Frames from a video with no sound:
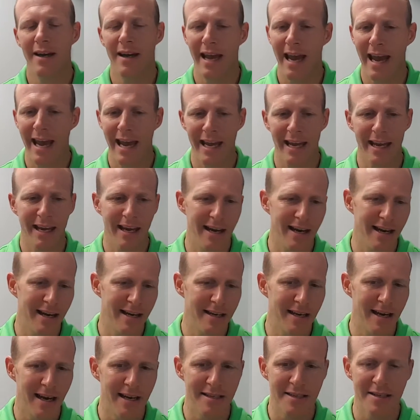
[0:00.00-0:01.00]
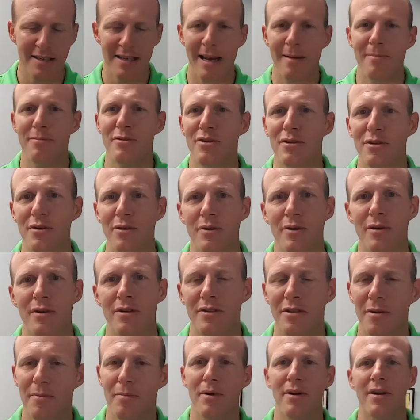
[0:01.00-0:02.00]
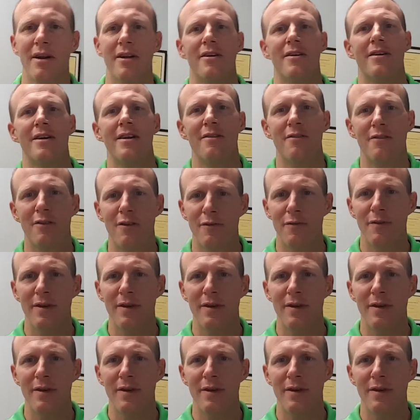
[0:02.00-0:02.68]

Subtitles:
a step stool to put underneath your